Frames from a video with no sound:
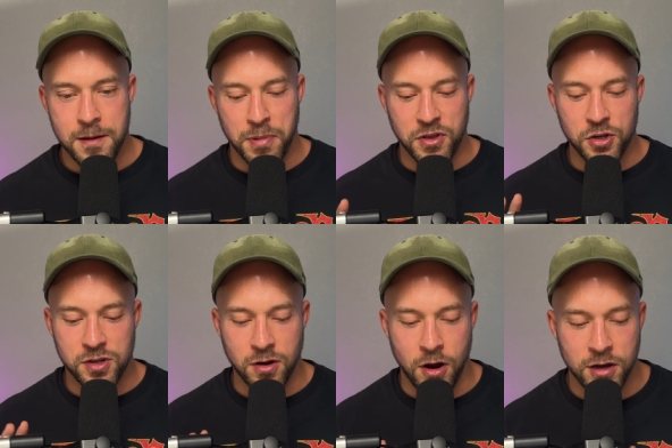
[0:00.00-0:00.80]
But then you
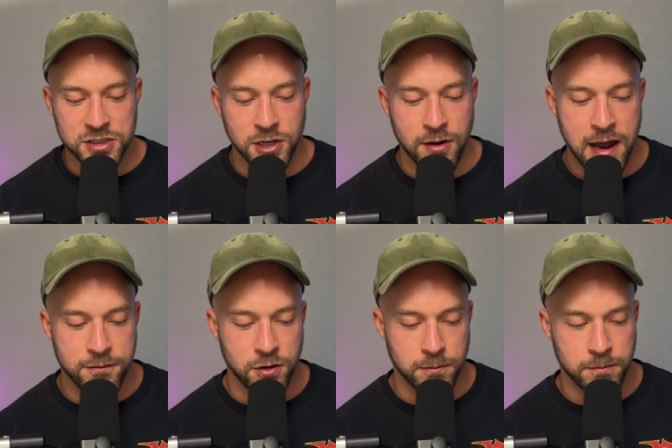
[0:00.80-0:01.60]
can also have
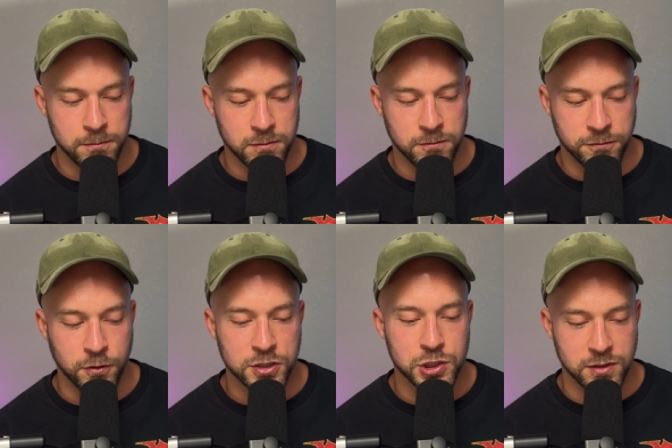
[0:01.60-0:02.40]
your
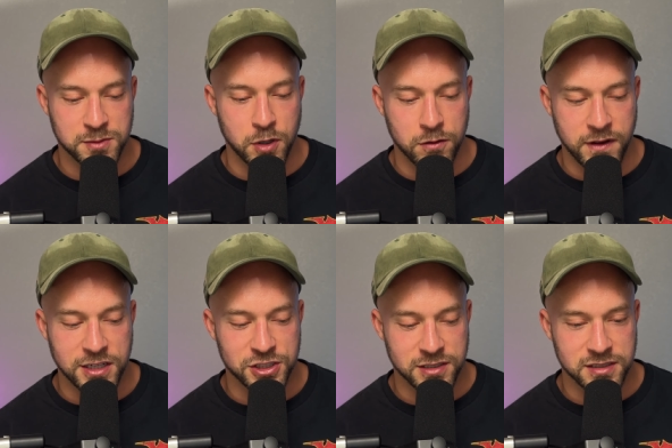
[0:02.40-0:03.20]
virtuous
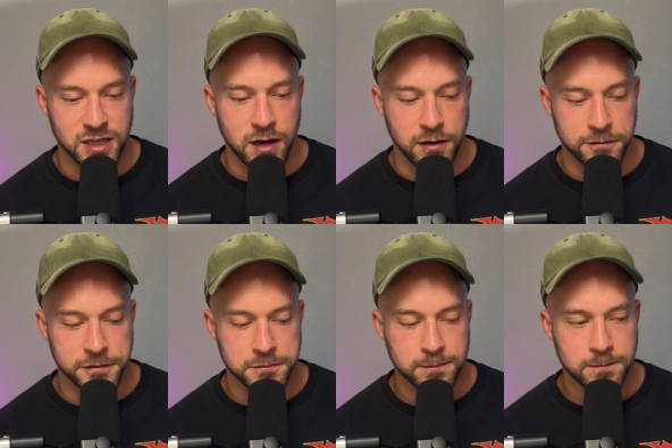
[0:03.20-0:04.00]
motivations of
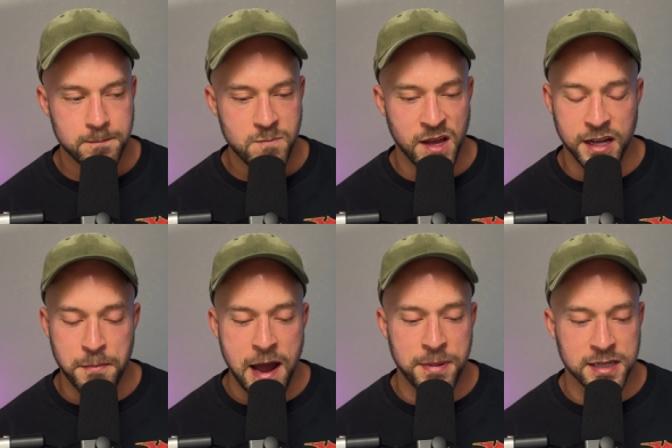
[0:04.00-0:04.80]
like
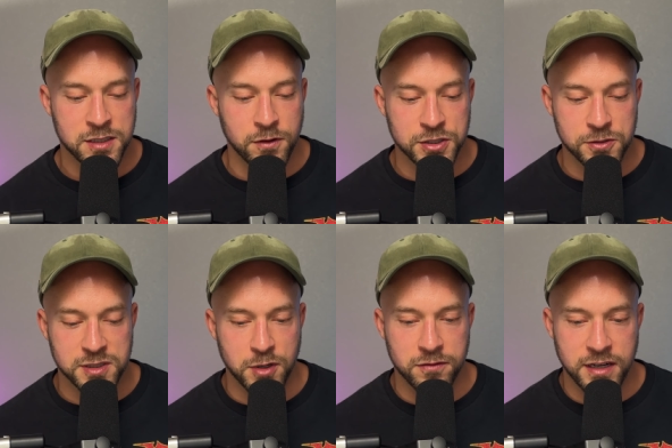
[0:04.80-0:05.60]
my biggest virtuous
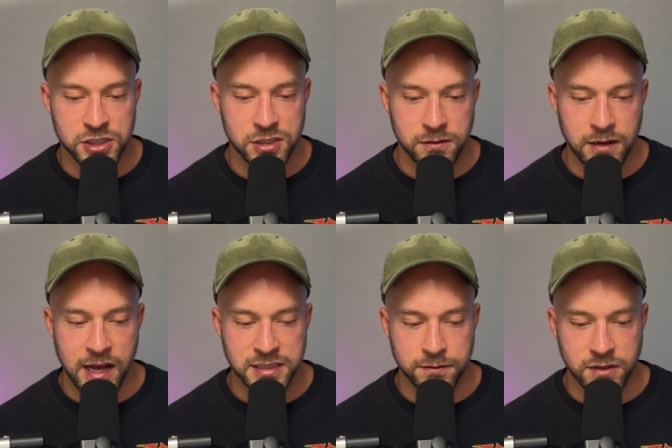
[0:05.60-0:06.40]
motivation
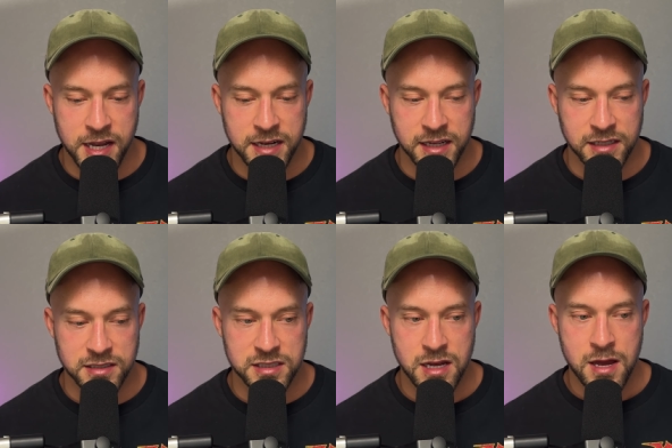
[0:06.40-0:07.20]
as of late
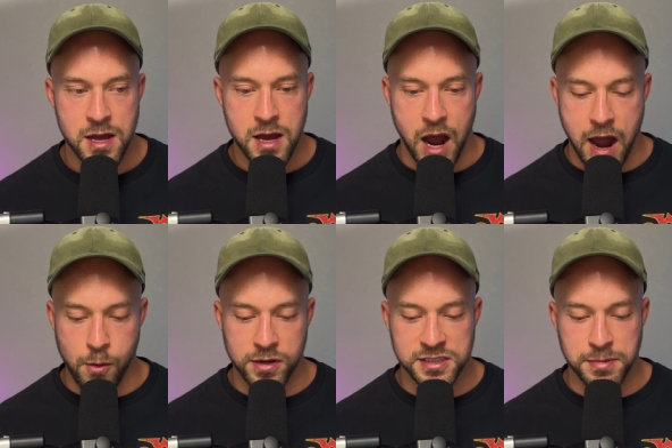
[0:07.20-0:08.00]
is I
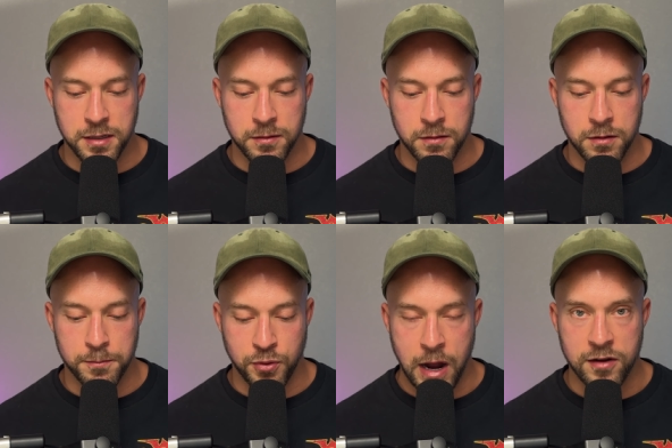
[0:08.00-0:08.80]
want to be
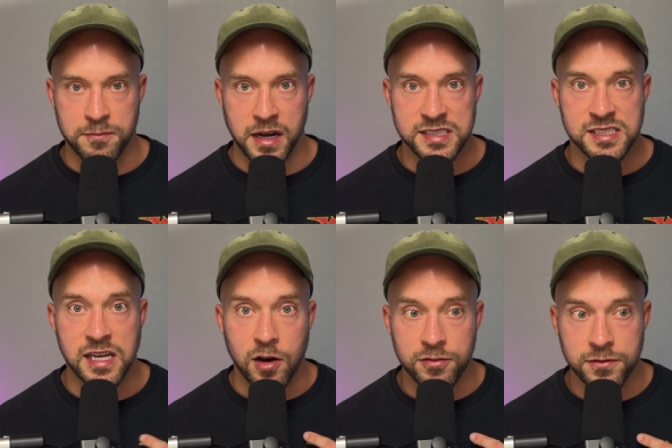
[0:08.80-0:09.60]
proud of
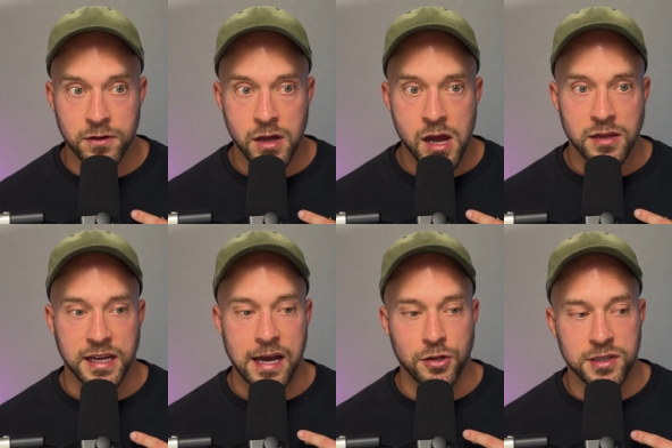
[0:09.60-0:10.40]
myself.
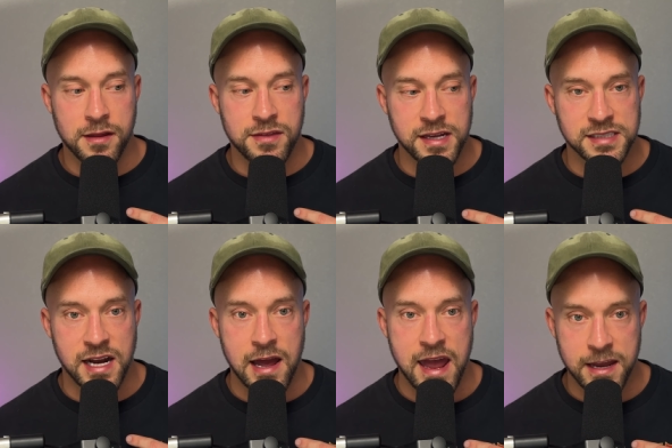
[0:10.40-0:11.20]
Like I look at the things that
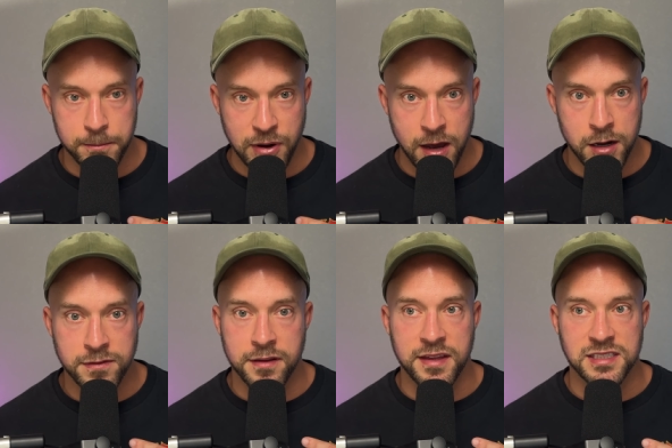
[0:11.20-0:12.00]
I am proud of,
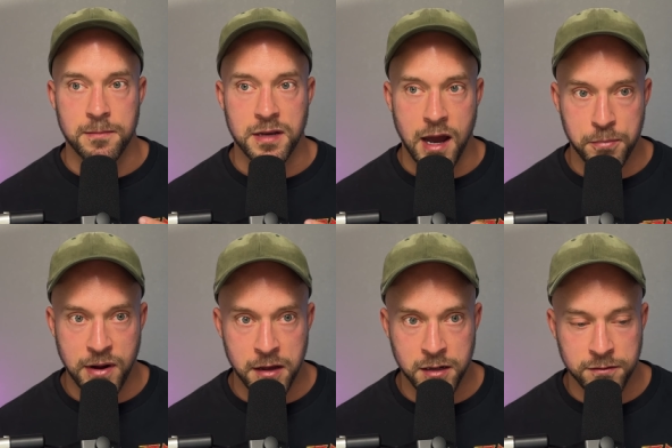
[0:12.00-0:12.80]
the things I'm not
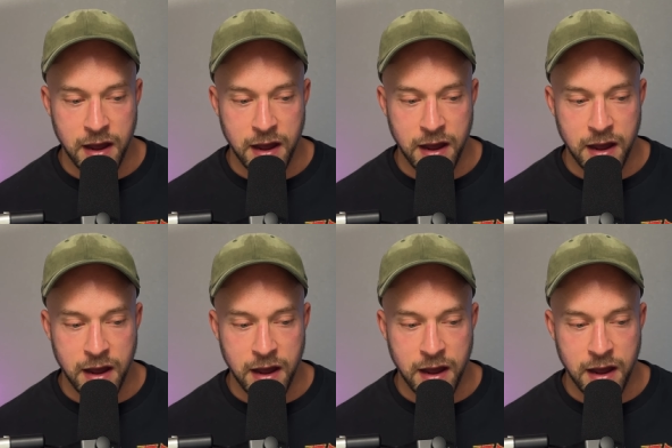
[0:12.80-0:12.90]
proud of.